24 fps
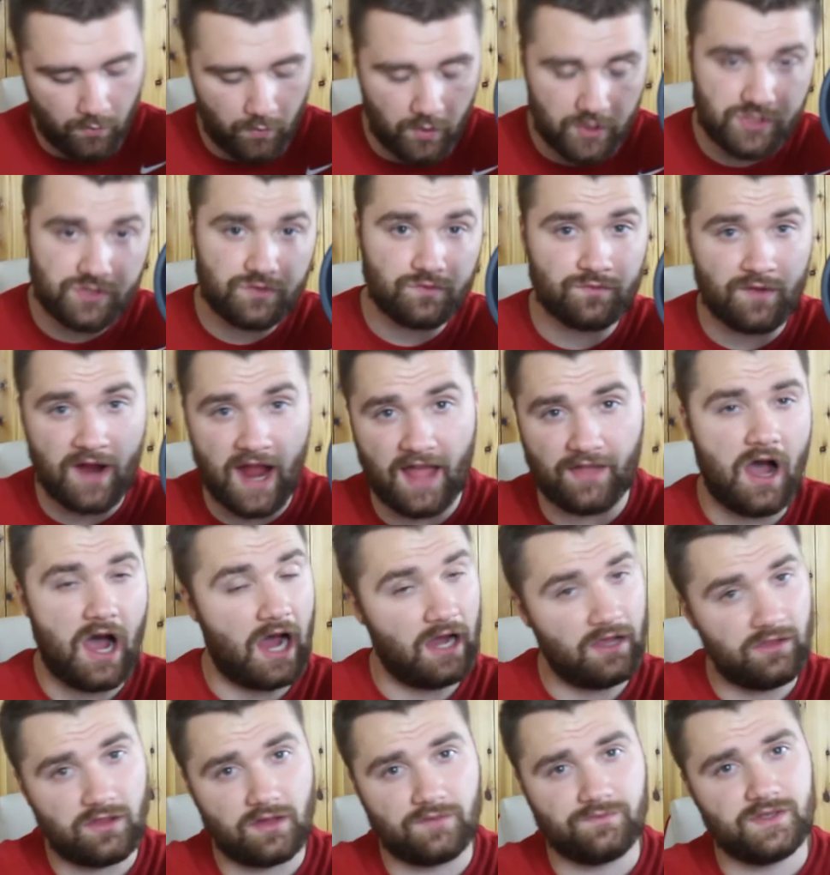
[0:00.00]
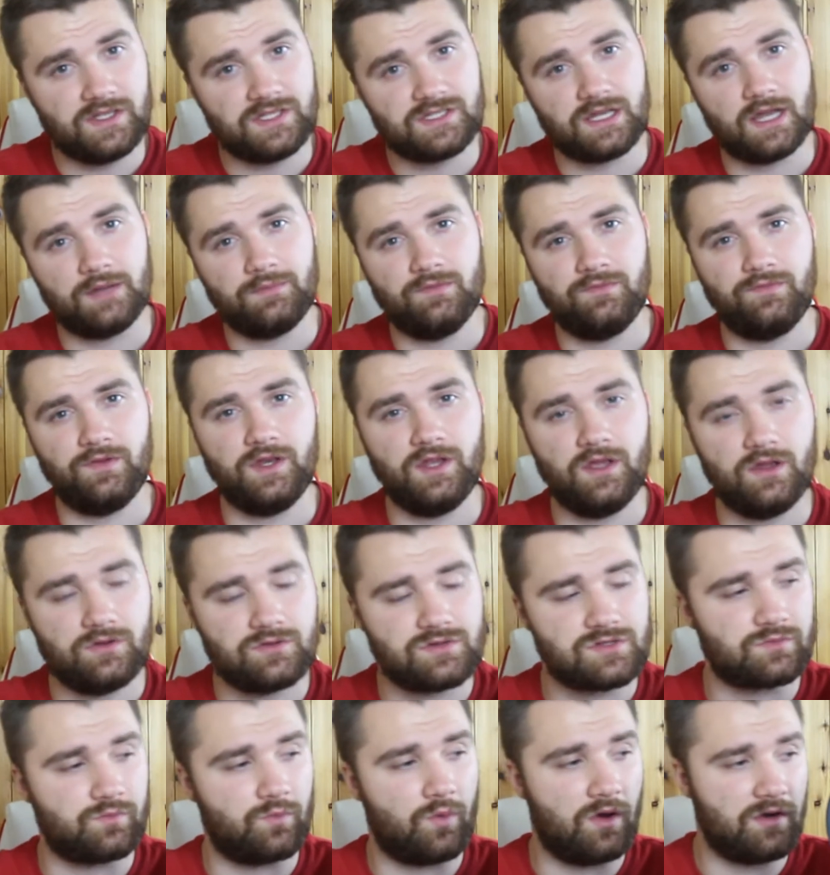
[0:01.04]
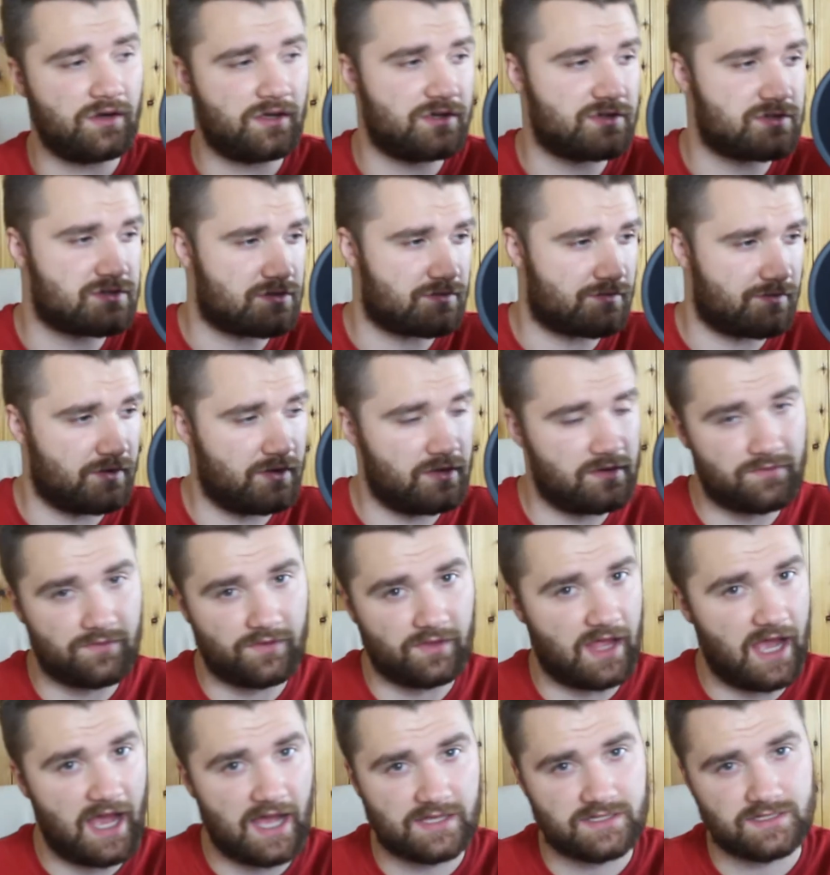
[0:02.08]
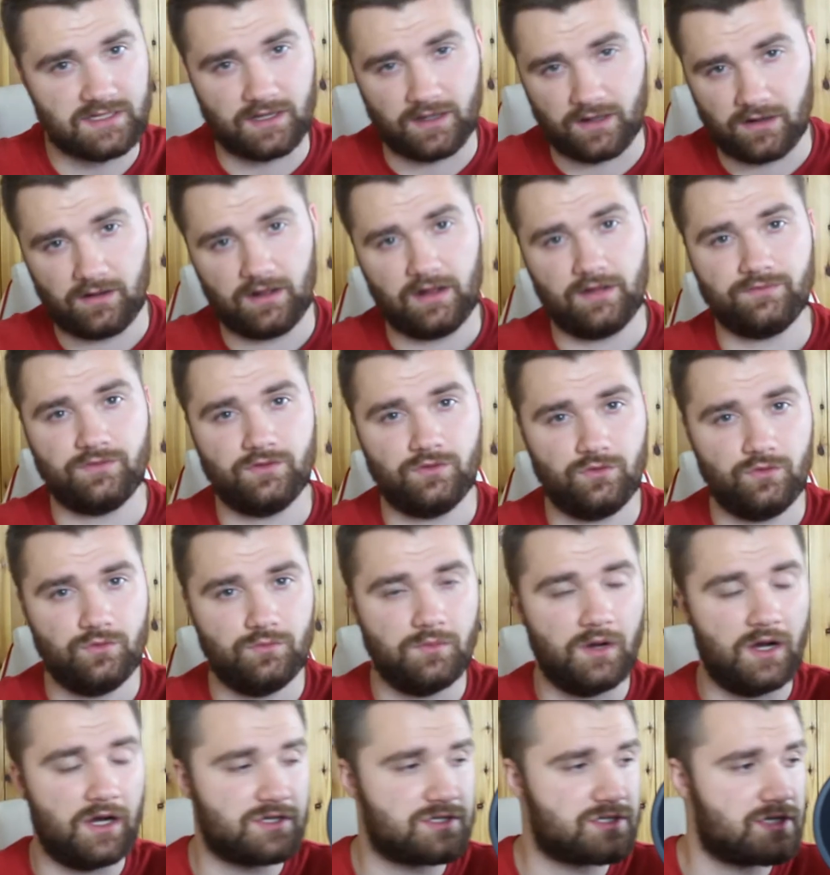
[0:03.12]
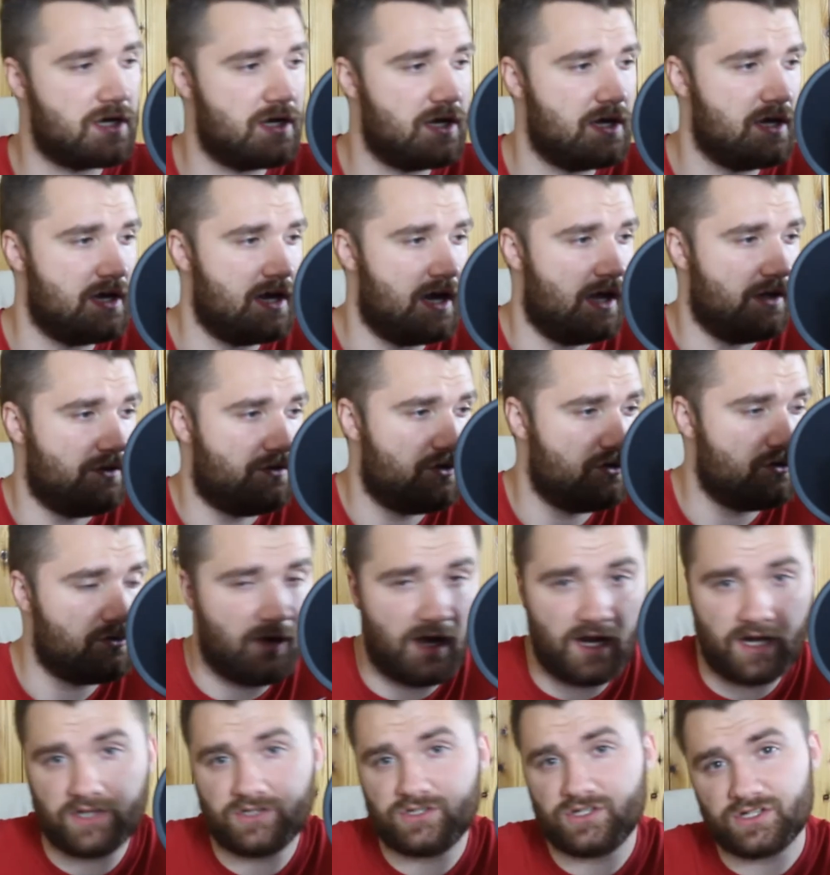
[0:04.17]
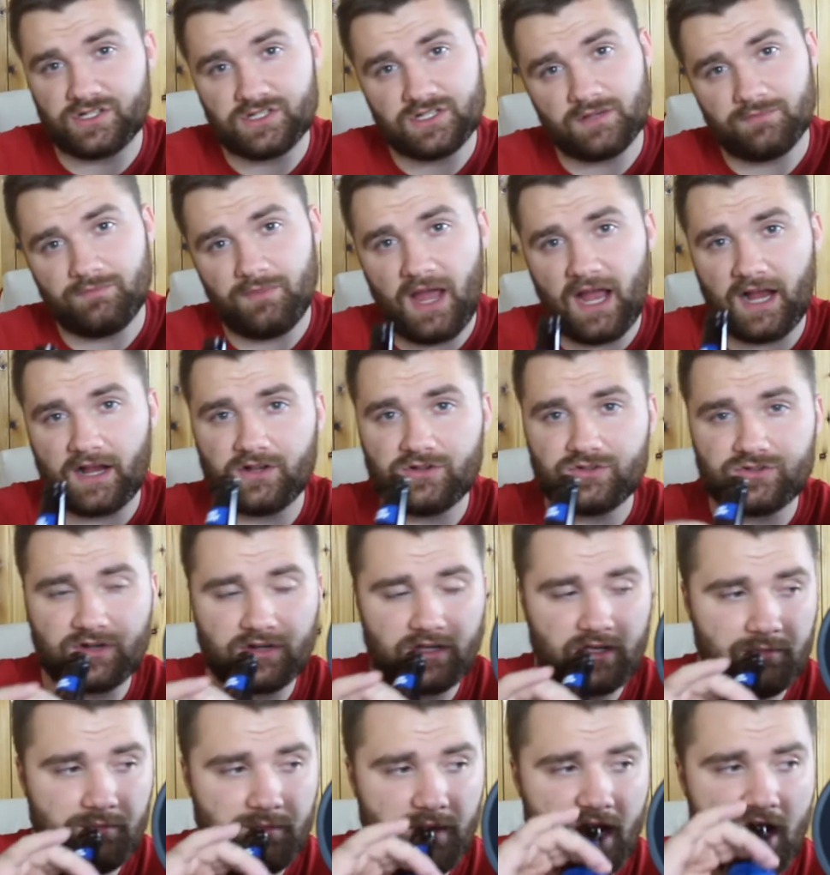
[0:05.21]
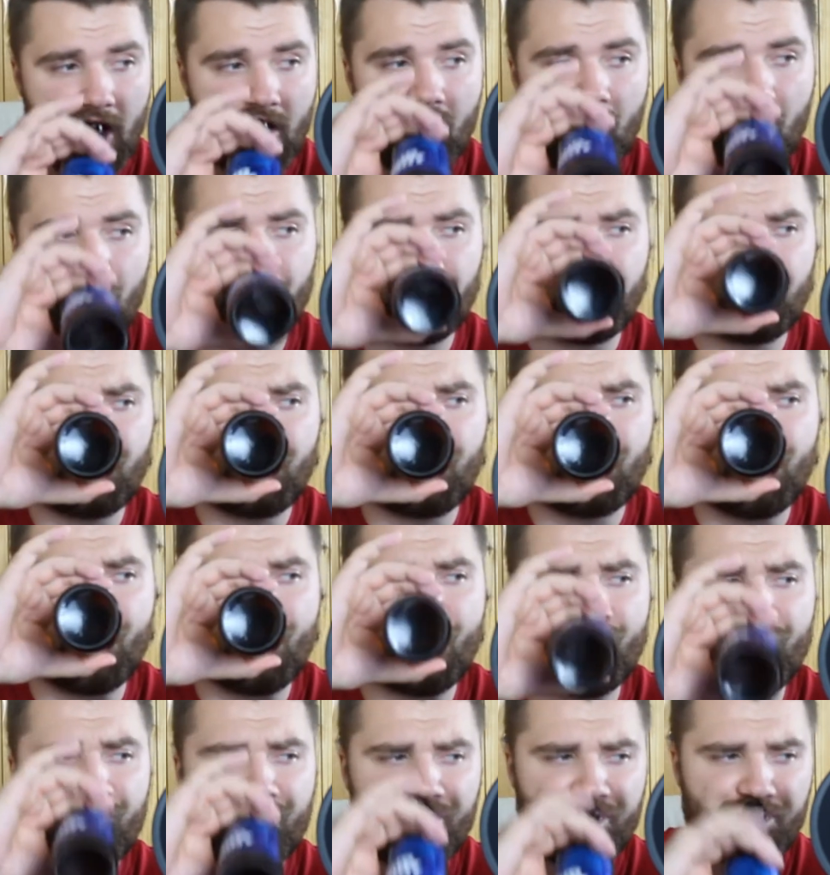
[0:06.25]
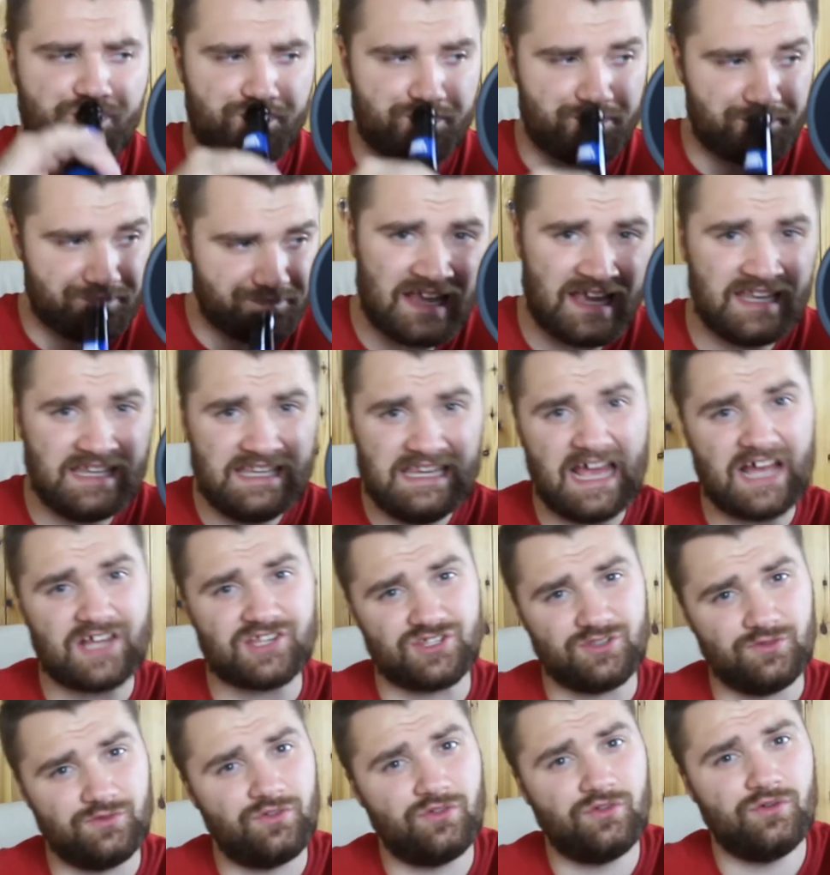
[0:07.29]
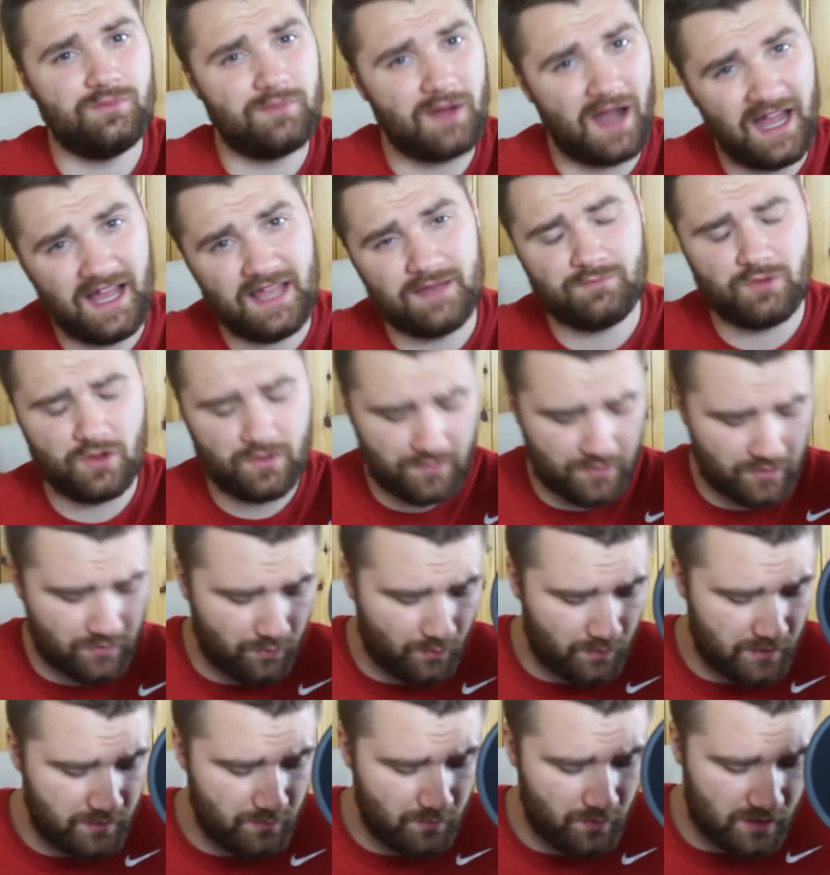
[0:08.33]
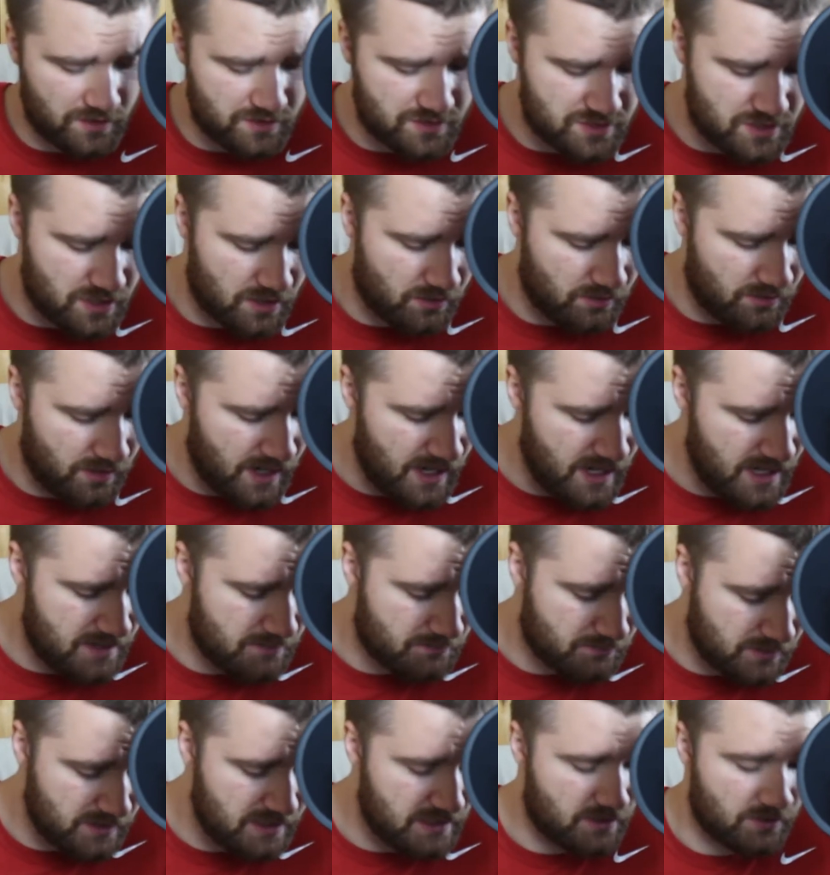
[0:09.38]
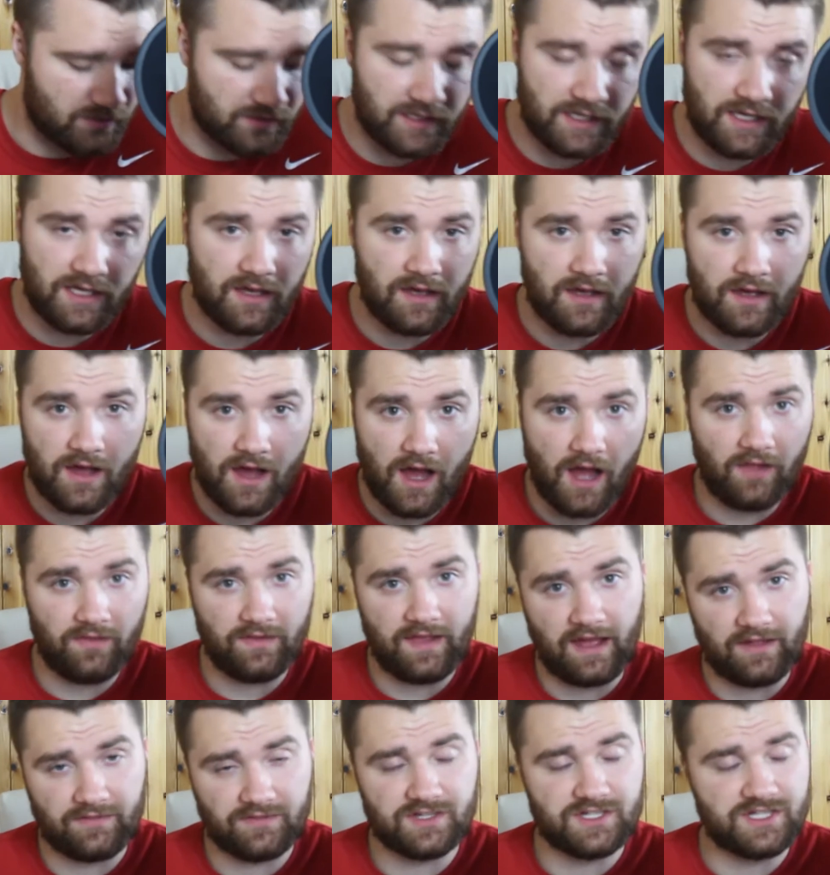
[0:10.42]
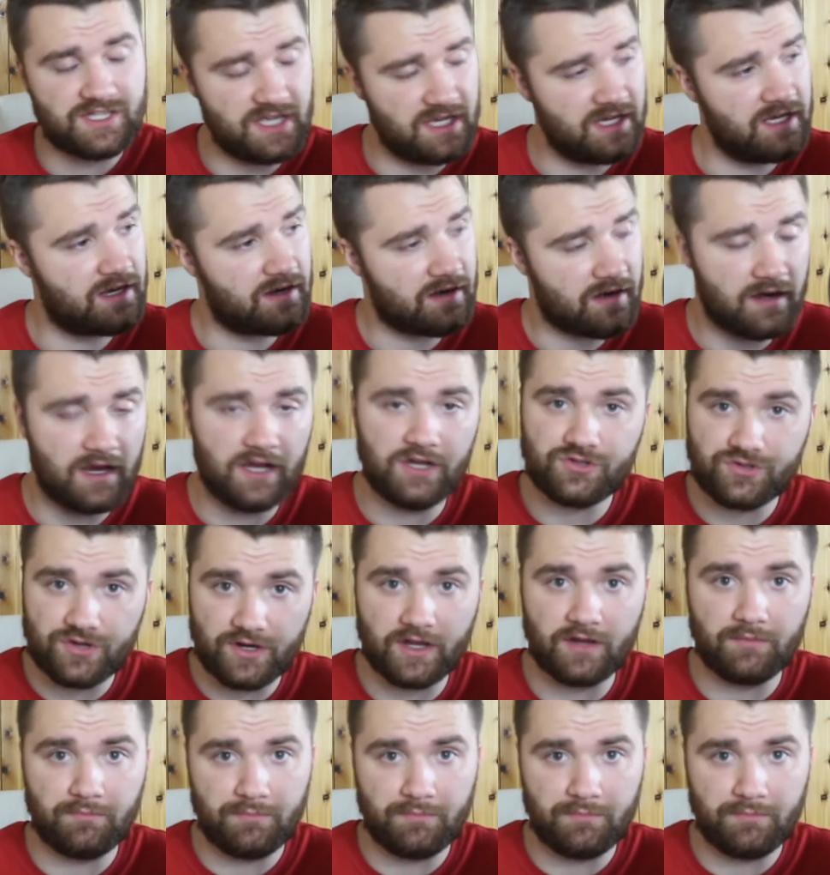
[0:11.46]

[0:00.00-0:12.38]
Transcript: Would You Rather. I love these type of videos, one, because they're really relaxing, I don't have to do much, and two, I can just sit back and drink a beer. And yes, YouTube, I am over 21, so I am legally allowed to sit here and drink a